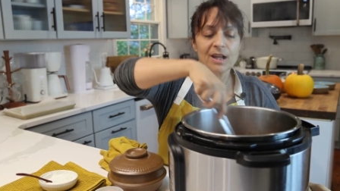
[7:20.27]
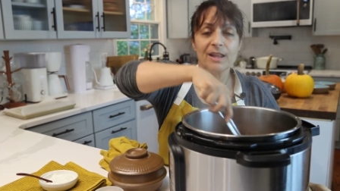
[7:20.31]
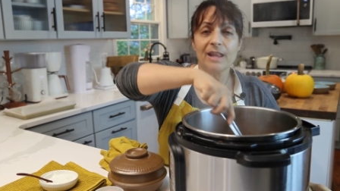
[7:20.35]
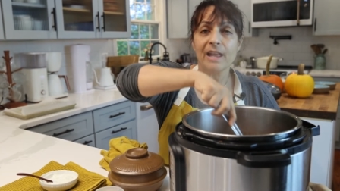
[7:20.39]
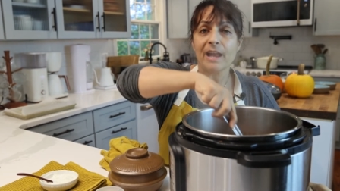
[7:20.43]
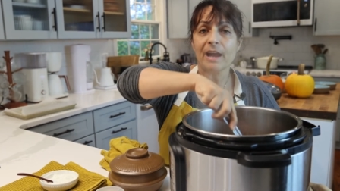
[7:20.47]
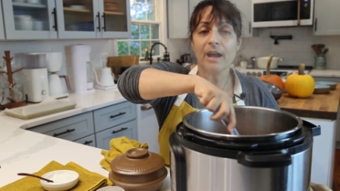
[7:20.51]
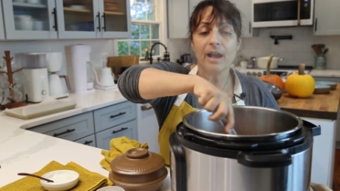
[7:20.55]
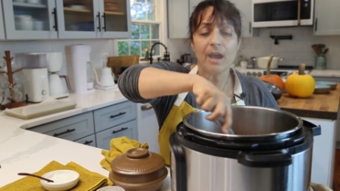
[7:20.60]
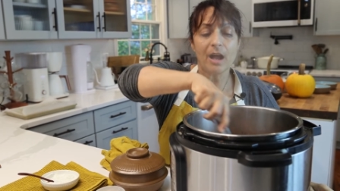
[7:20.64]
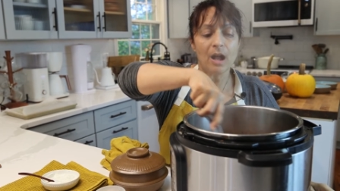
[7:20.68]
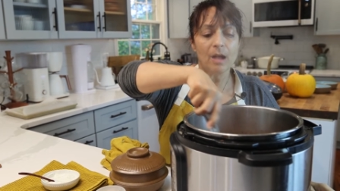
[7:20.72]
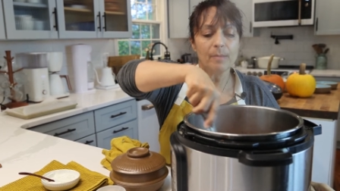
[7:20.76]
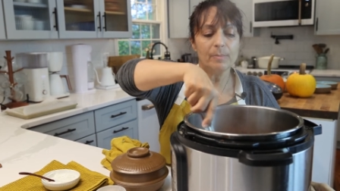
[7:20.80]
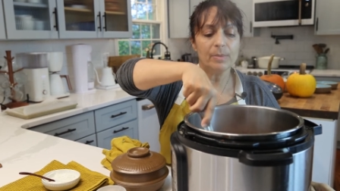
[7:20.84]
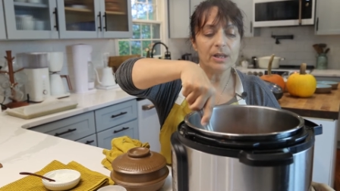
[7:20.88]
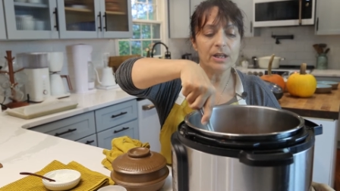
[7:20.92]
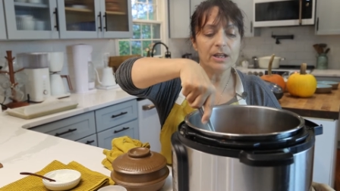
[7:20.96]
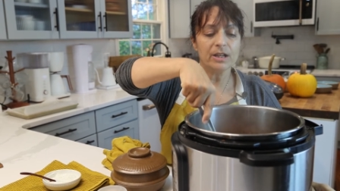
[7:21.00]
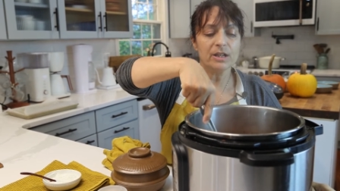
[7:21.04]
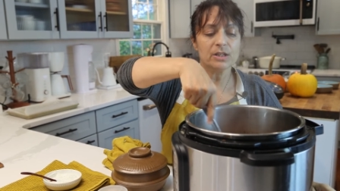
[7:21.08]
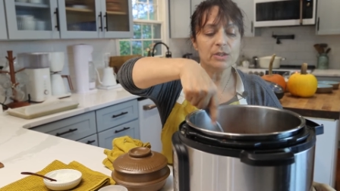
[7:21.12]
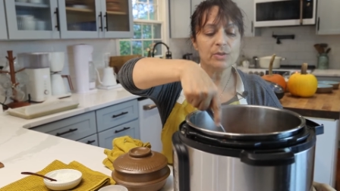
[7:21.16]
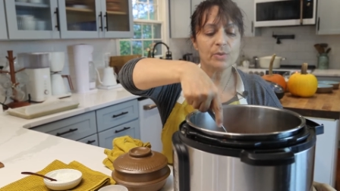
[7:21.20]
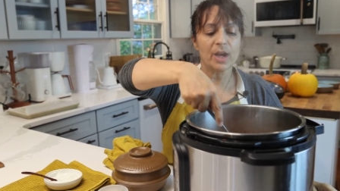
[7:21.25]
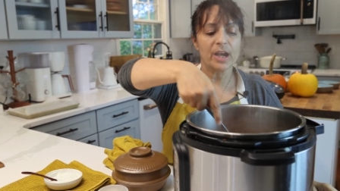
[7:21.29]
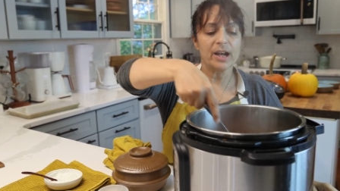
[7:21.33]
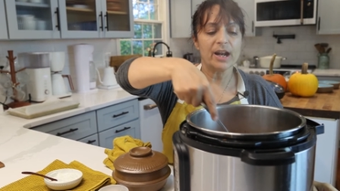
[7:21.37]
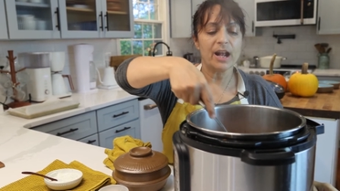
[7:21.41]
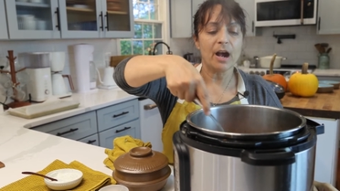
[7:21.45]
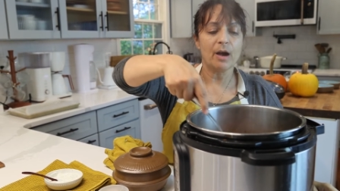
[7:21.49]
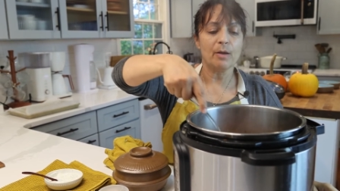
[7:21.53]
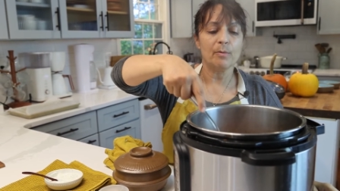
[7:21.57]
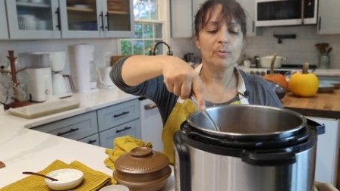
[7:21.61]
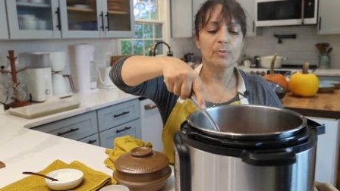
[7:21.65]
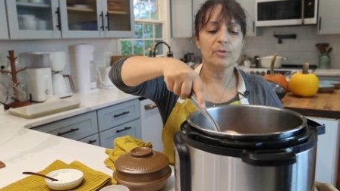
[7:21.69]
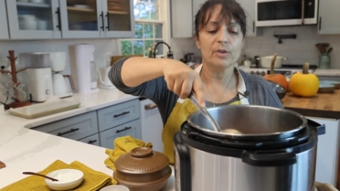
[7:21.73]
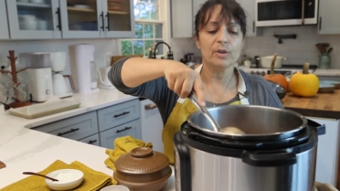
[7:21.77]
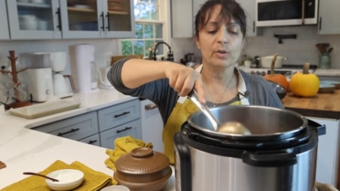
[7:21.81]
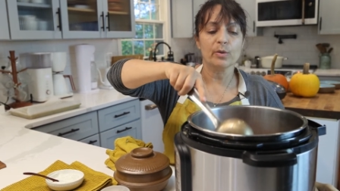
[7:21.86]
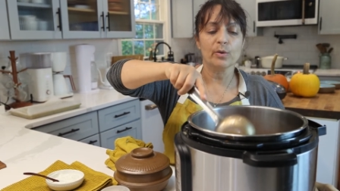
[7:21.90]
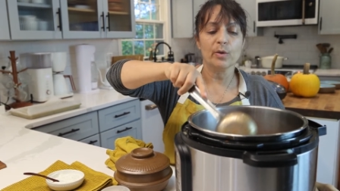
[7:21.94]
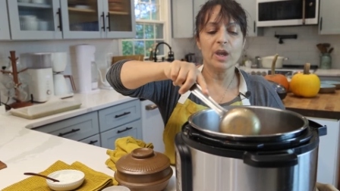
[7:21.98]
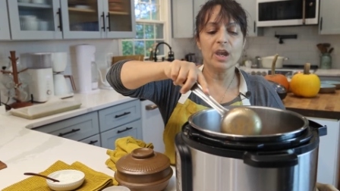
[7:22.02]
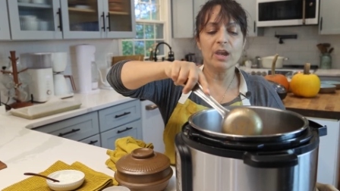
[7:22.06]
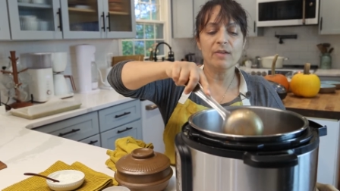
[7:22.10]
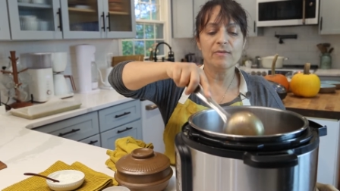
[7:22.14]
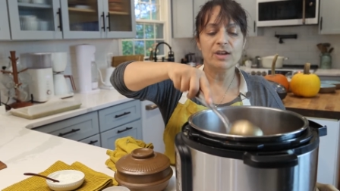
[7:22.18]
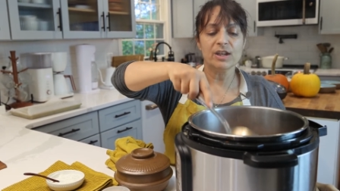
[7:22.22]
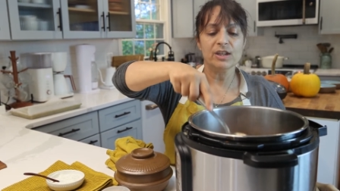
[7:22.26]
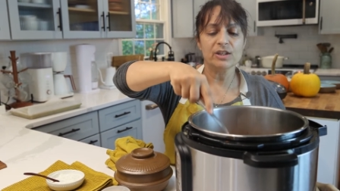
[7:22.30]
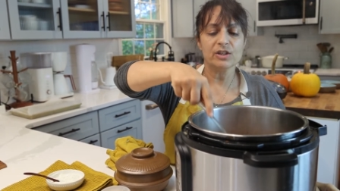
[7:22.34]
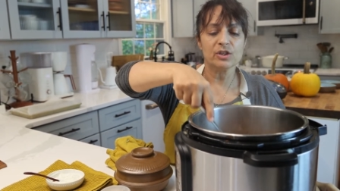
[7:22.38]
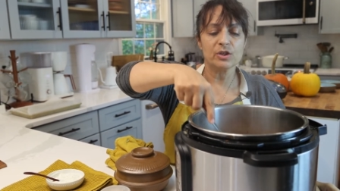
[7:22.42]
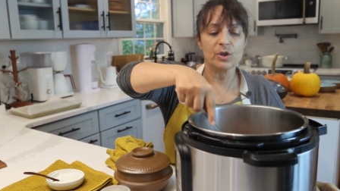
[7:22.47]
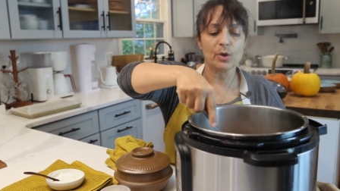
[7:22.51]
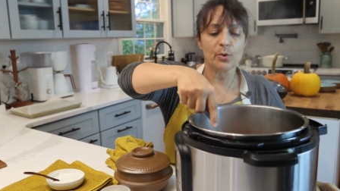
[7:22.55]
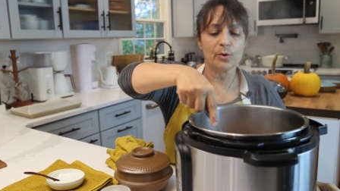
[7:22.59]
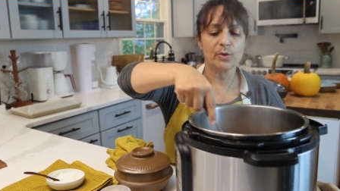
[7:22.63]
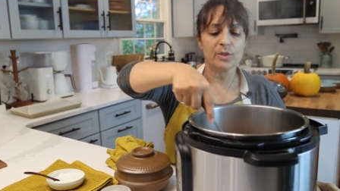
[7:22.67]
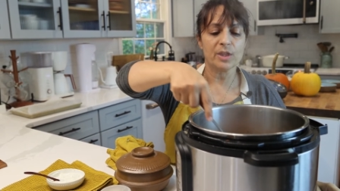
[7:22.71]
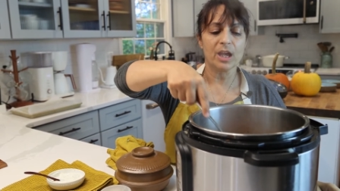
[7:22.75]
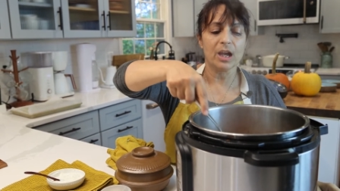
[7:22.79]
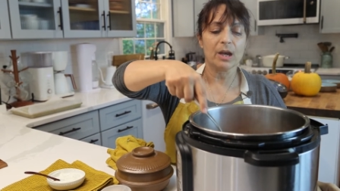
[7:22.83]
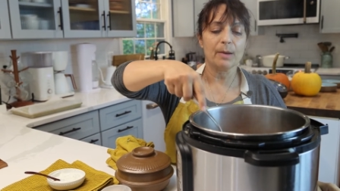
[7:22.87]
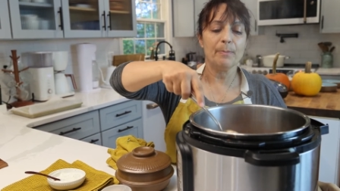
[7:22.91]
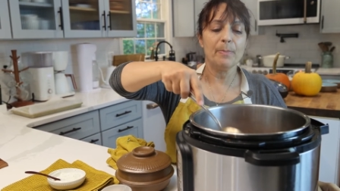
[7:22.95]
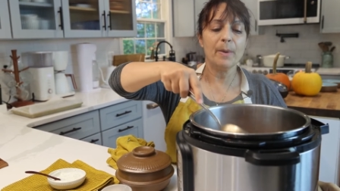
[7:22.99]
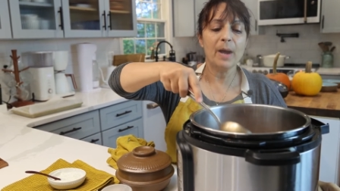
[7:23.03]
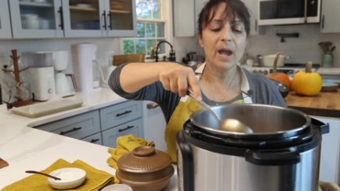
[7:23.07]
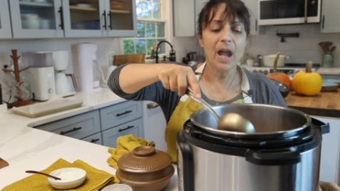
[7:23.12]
lehab is, right? How the gravy is so thick.